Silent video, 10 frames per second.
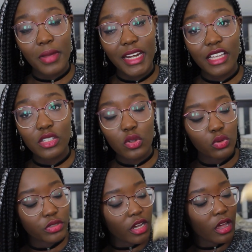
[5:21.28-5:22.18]
For my next
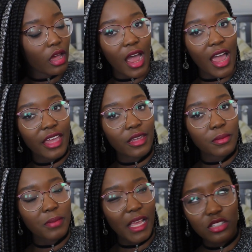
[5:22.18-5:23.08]
order,
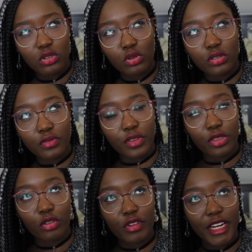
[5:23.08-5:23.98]
I placed an order for
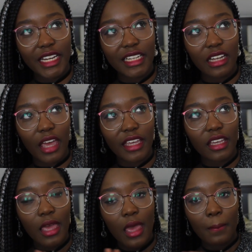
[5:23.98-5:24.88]
3
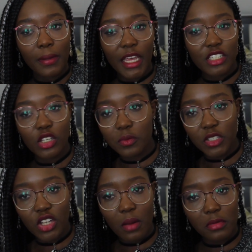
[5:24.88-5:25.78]
like Playsuit
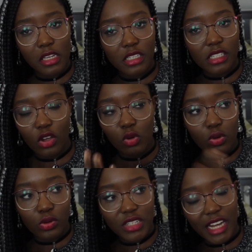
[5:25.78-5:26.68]
pajamas,
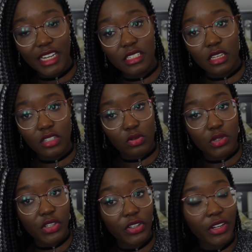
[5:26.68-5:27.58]
or teddies as they're
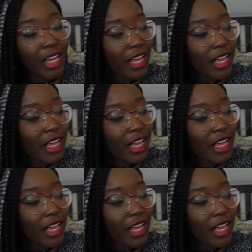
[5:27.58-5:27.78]
also known